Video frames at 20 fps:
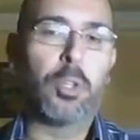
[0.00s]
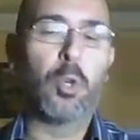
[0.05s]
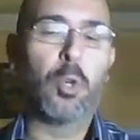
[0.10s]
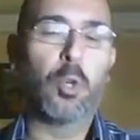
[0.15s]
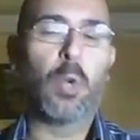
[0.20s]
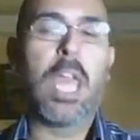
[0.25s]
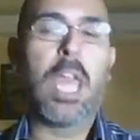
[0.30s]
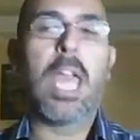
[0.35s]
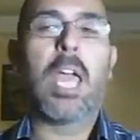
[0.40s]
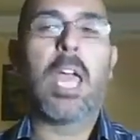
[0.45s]

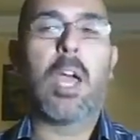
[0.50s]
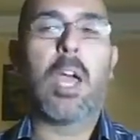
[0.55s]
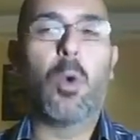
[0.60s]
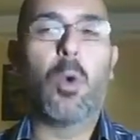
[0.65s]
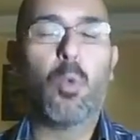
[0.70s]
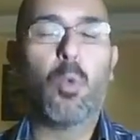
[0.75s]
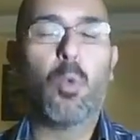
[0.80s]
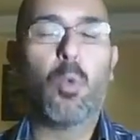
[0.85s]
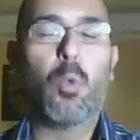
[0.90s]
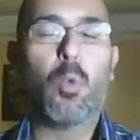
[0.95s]
So
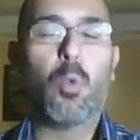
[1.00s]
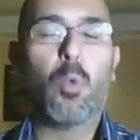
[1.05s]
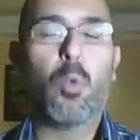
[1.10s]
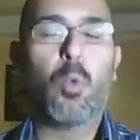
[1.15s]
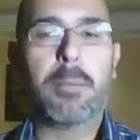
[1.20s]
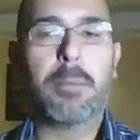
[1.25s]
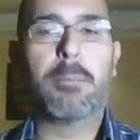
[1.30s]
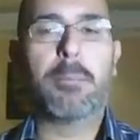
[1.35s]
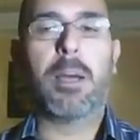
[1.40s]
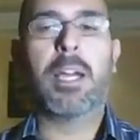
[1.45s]
with
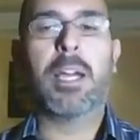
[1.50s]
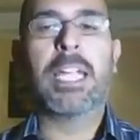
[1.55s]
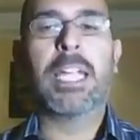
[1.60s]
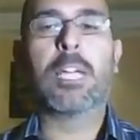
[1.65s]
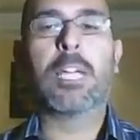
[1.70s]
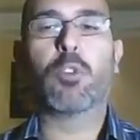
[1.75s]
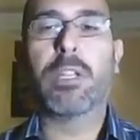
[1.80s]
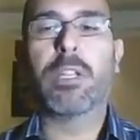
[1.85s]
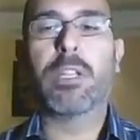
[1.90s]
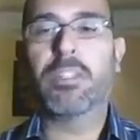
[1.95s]
the
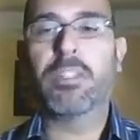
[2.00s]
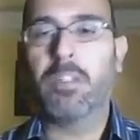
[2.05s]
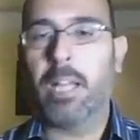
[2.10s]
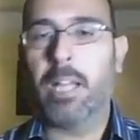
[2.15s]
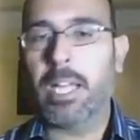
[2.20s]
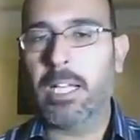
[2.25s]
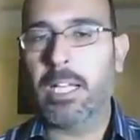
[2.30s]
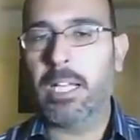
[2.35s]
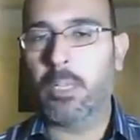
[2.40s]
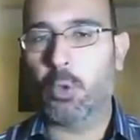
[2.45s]
increased
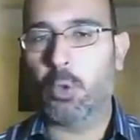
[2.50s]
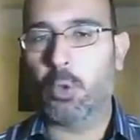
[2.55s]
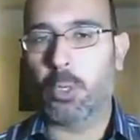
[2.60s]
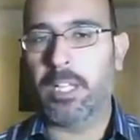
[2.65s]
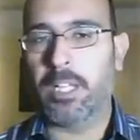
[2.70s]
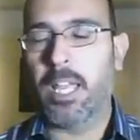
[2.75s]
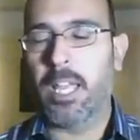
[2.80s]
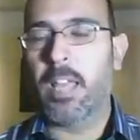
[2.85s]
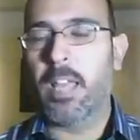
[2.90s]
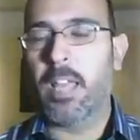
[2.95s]

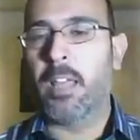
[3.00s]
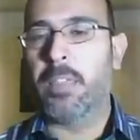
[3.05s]
likelihood